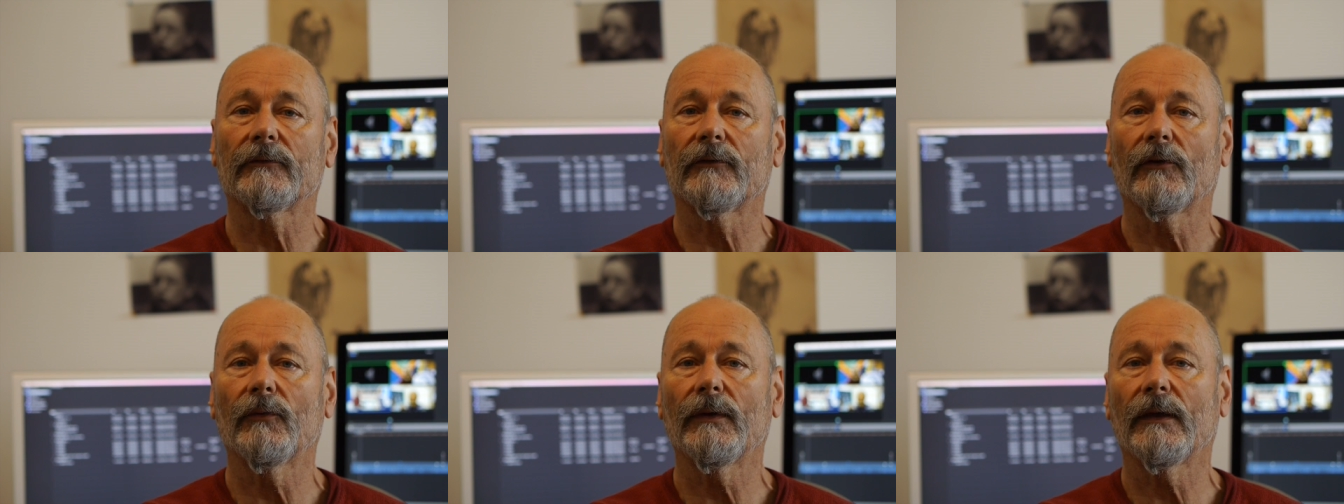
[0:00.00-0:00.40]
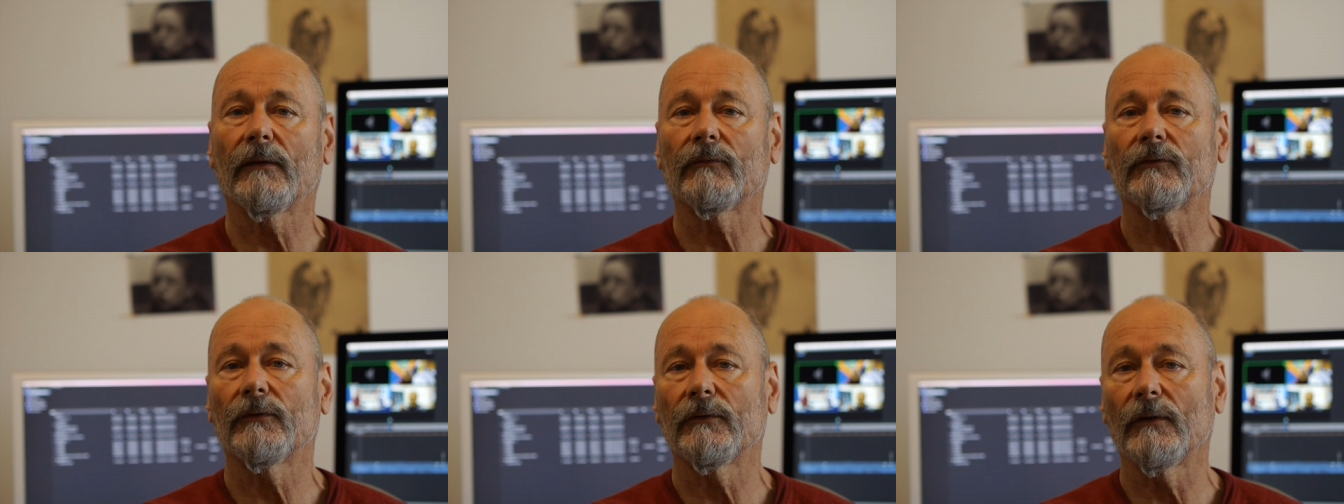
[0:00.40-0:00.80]
So we
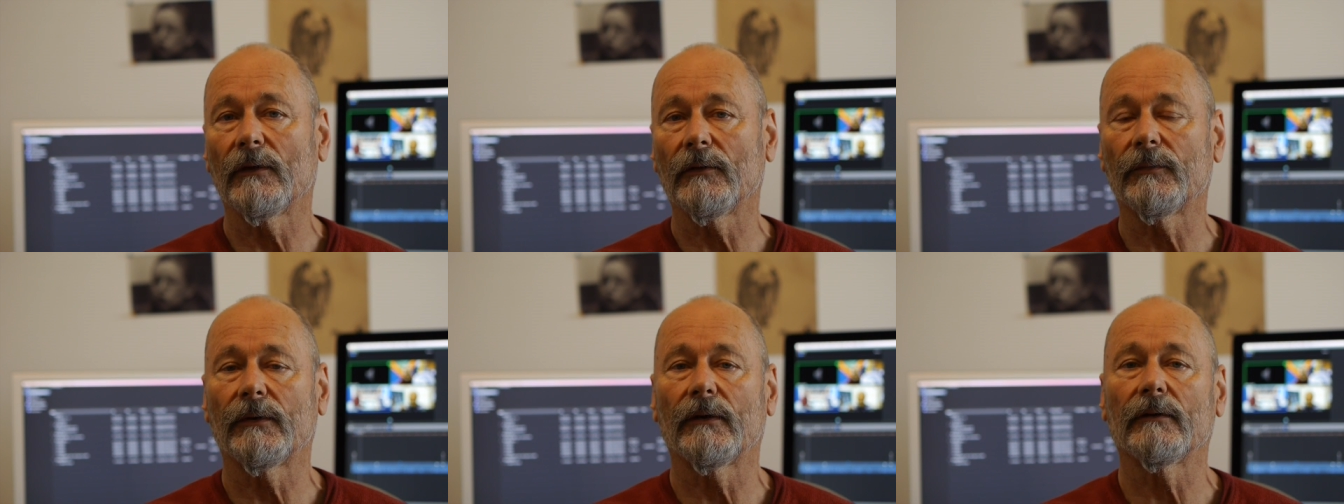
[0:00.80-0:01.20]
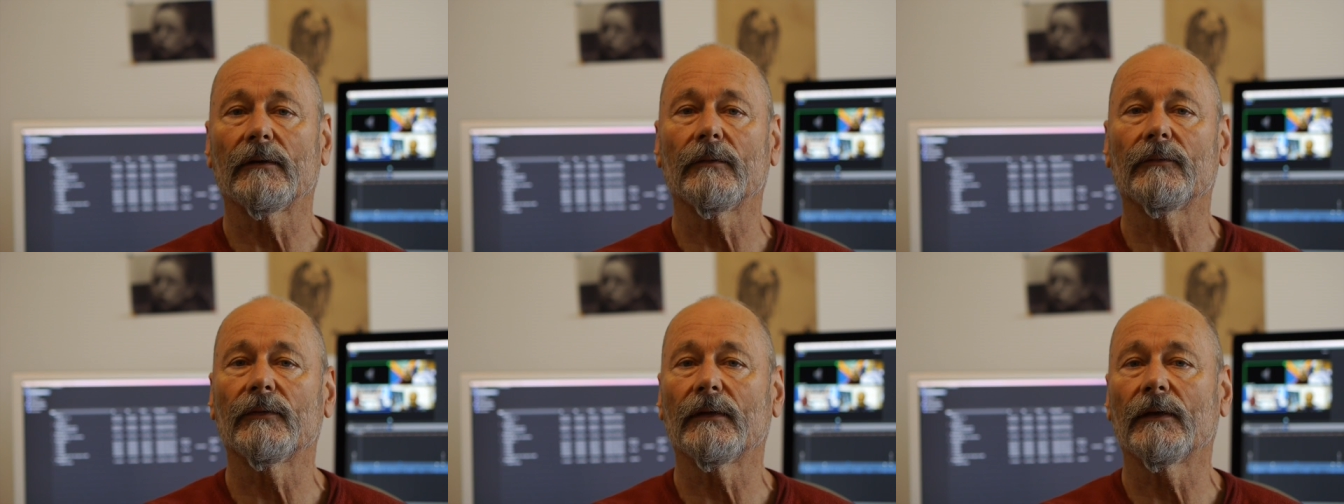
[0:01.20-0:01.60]
have two dollar
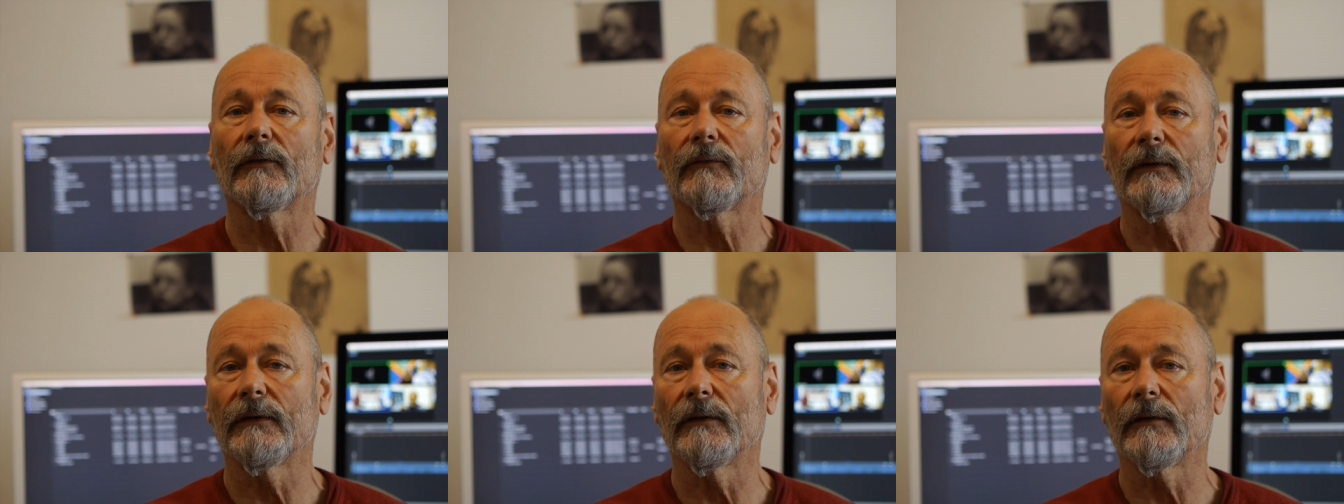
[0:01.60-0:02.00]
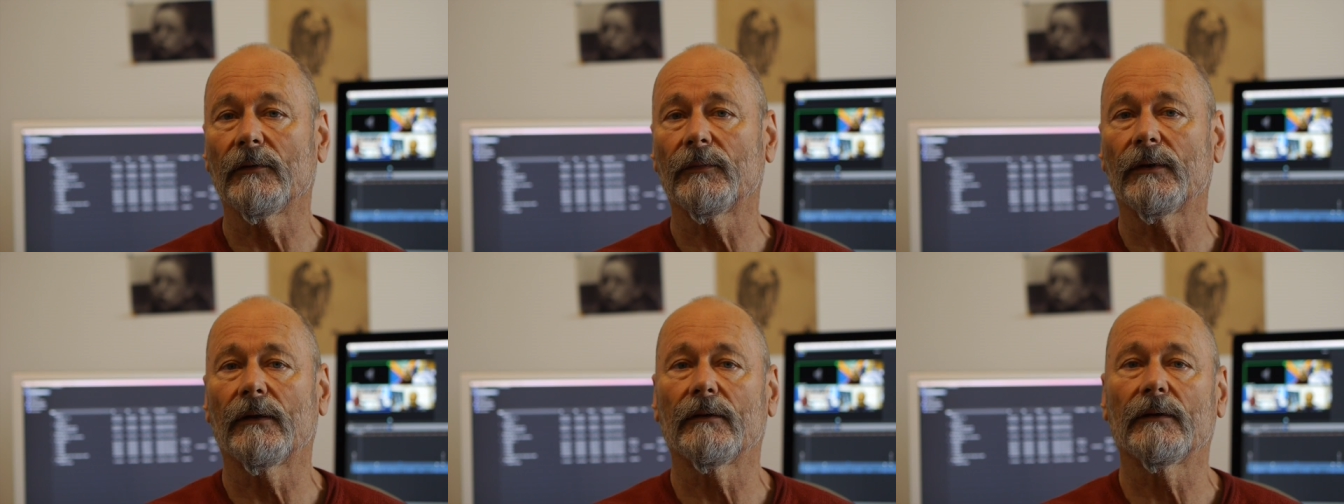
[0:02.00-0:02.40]
programs there, three dollar
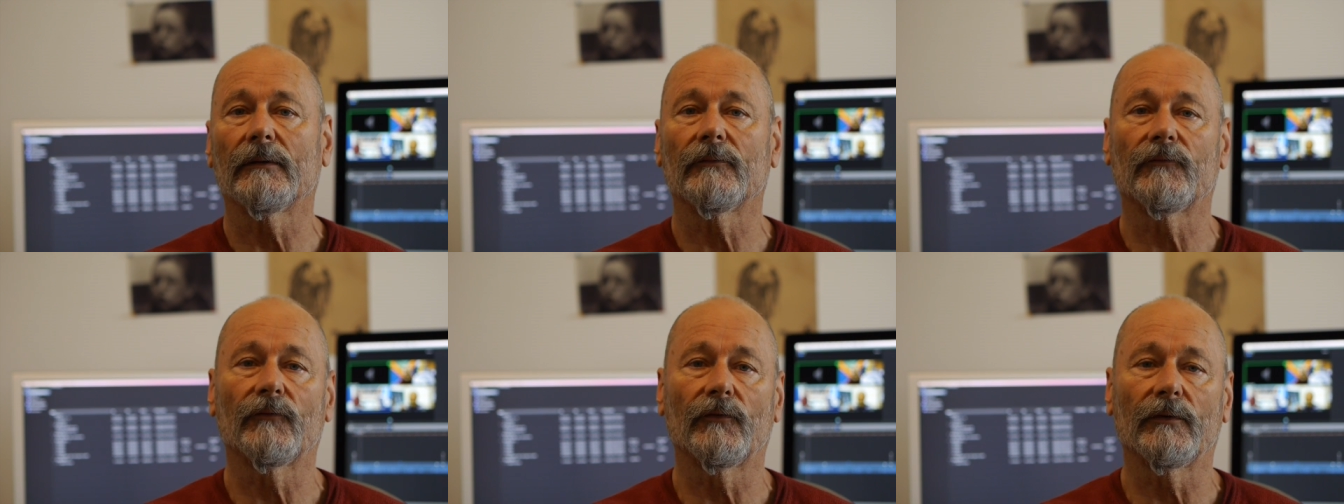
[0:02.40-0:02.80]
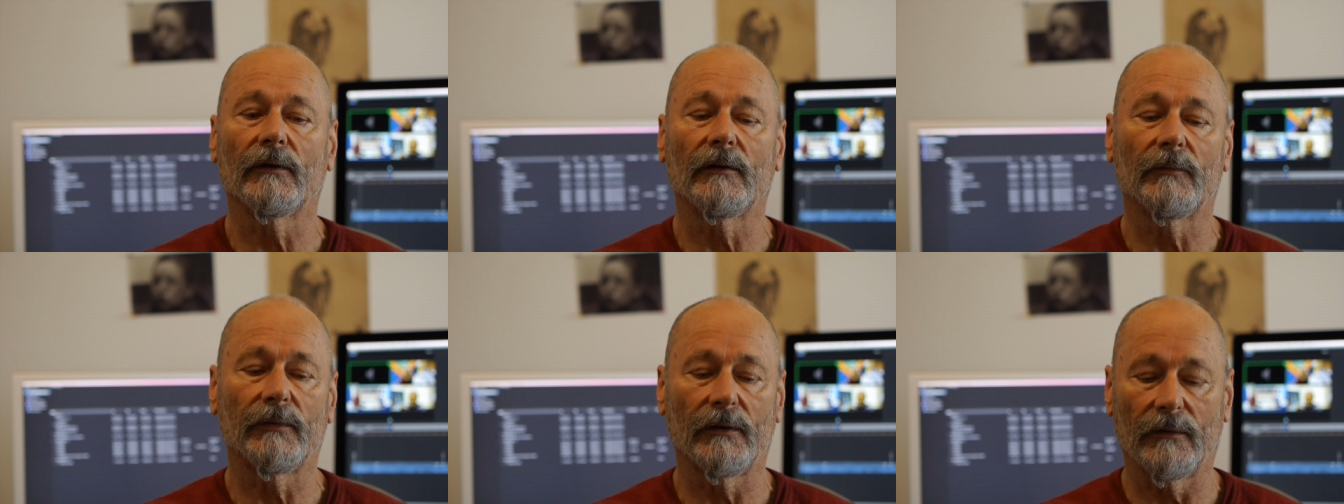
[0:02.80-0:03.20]
programs, four
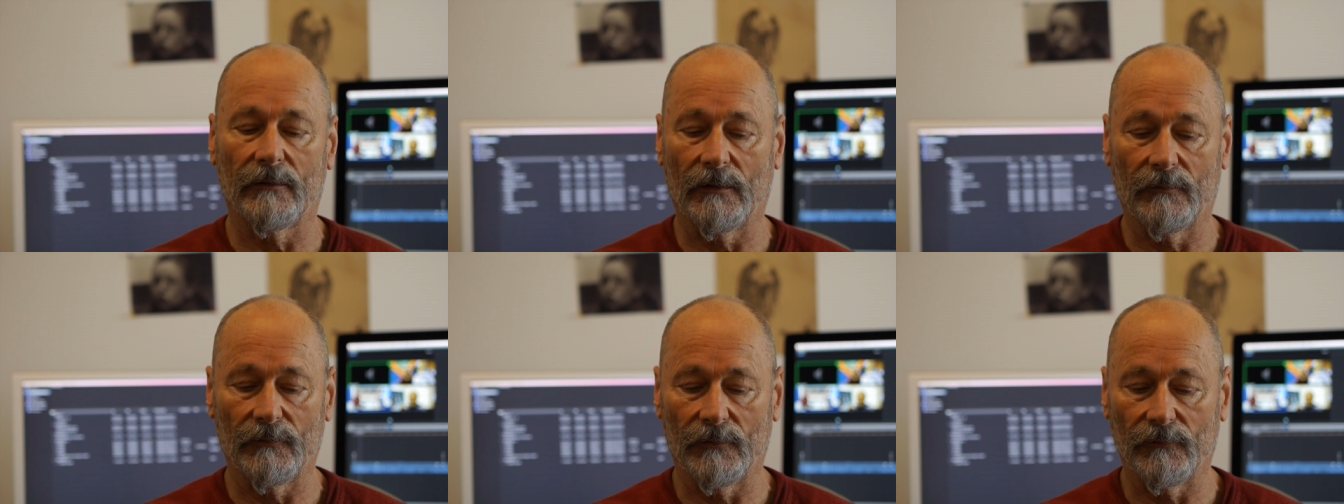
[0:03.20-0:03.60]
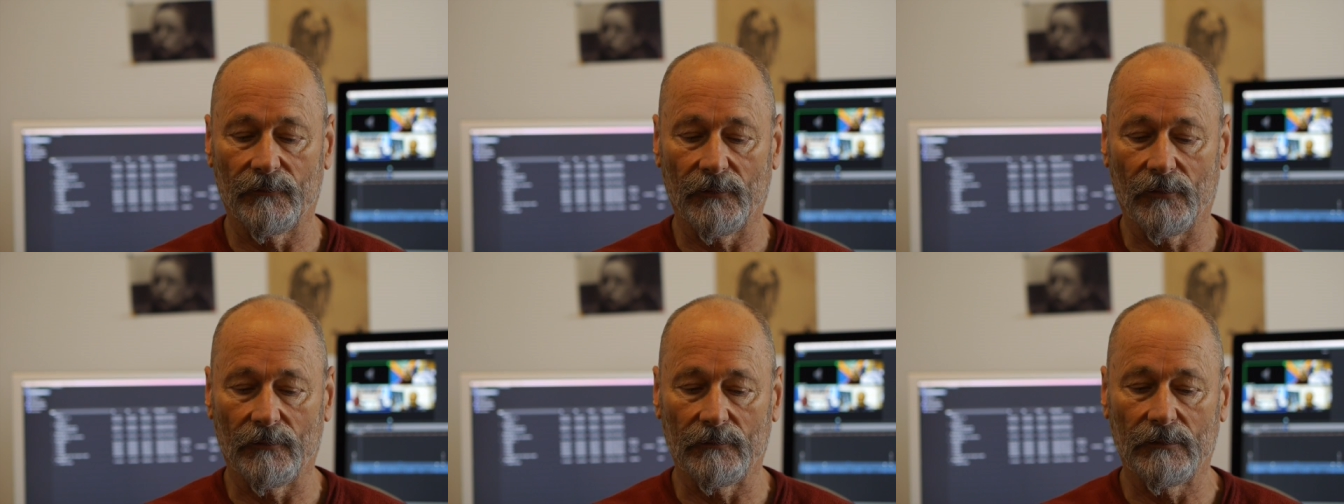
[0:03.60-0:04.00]
dollar programs, and
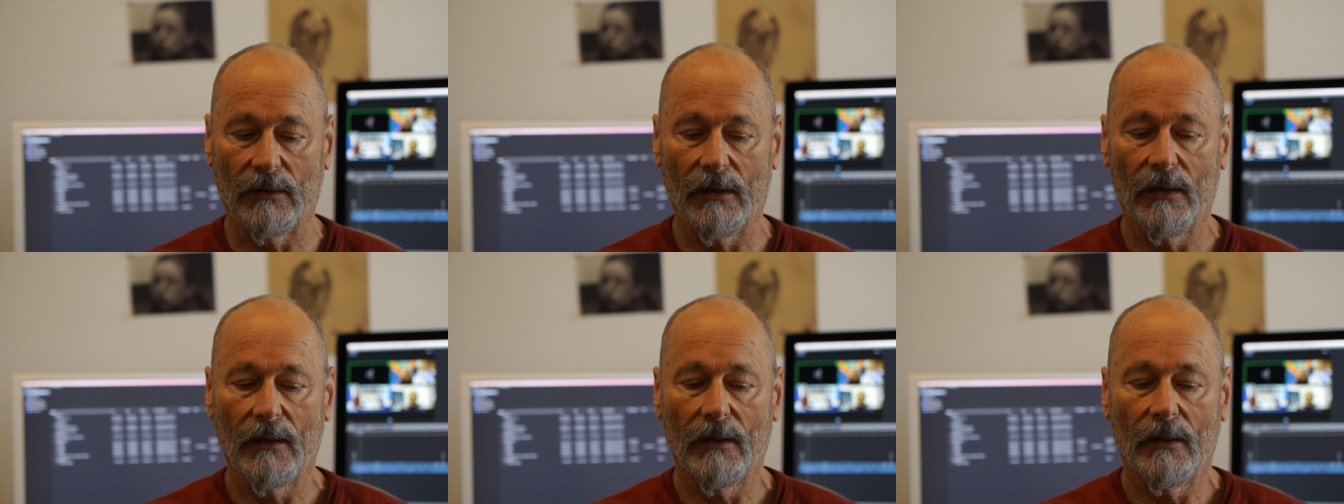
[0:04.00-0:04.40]
so on.